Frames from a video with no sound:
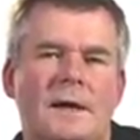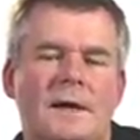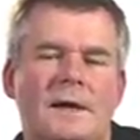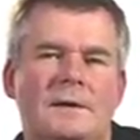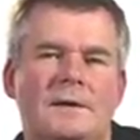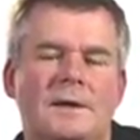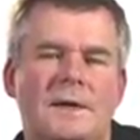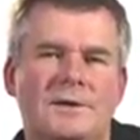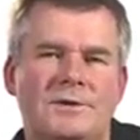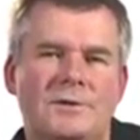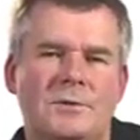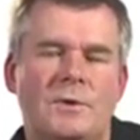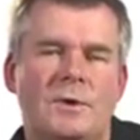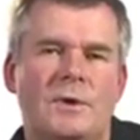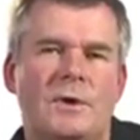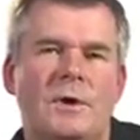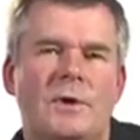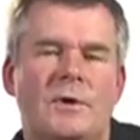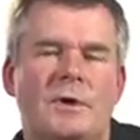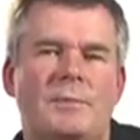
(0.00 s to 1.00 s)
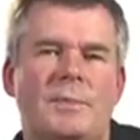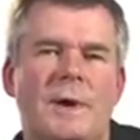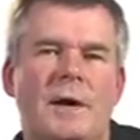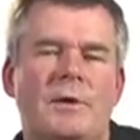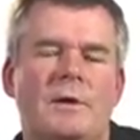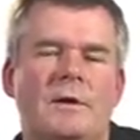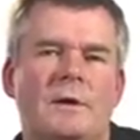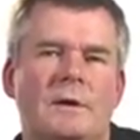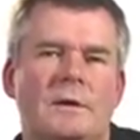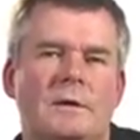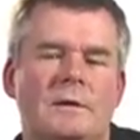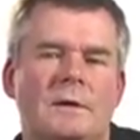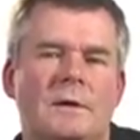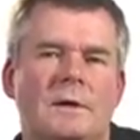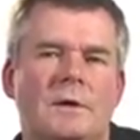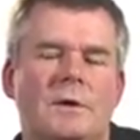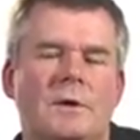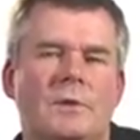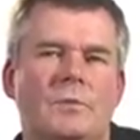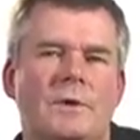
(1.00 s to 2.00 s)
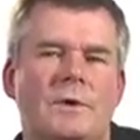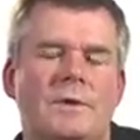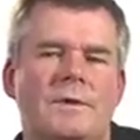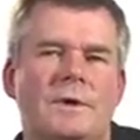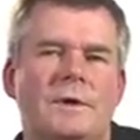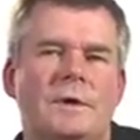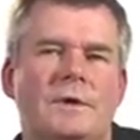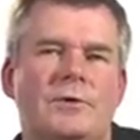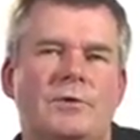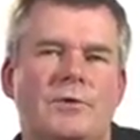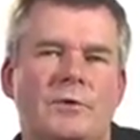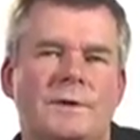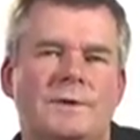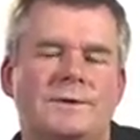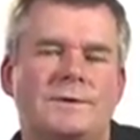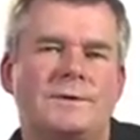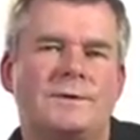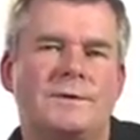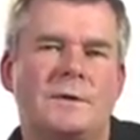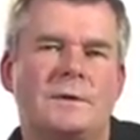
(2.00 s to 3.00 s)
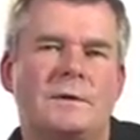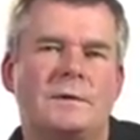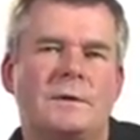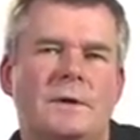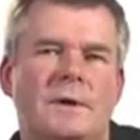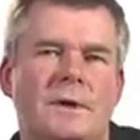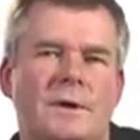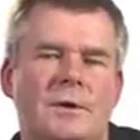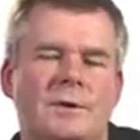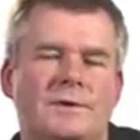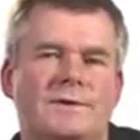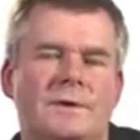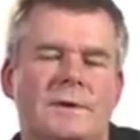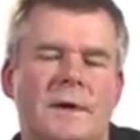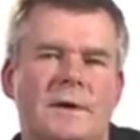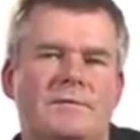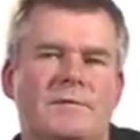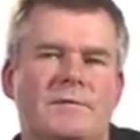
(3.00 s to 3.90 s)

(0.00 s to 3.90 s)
needs to occur in parallel with the increases in oxidative